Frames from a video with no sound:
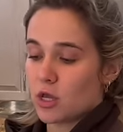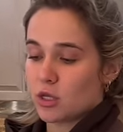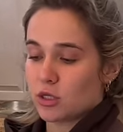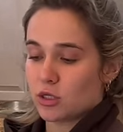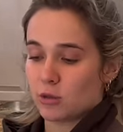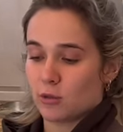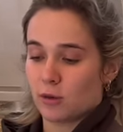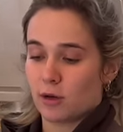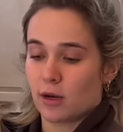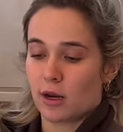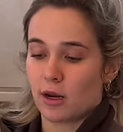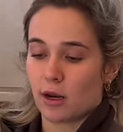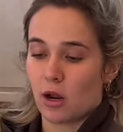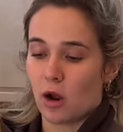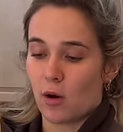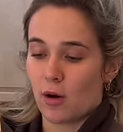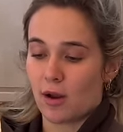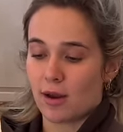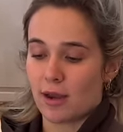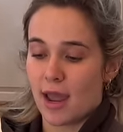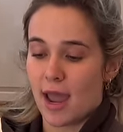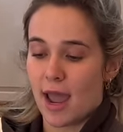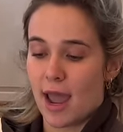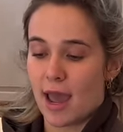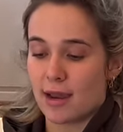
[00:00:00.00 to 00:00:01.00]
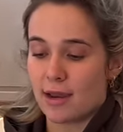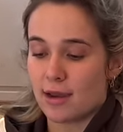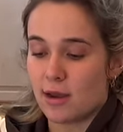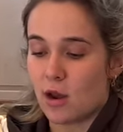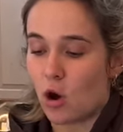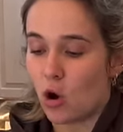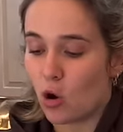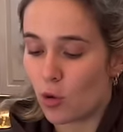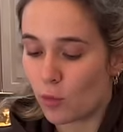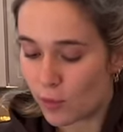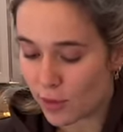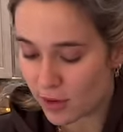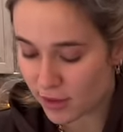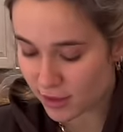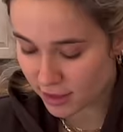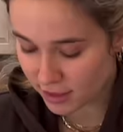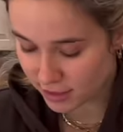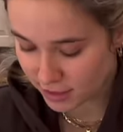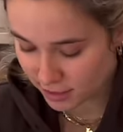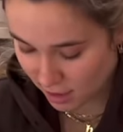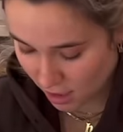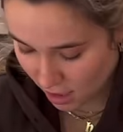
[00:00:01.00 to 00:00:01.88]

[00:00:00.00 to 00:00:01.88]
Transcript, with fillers: So we're gonna go on ahead and open this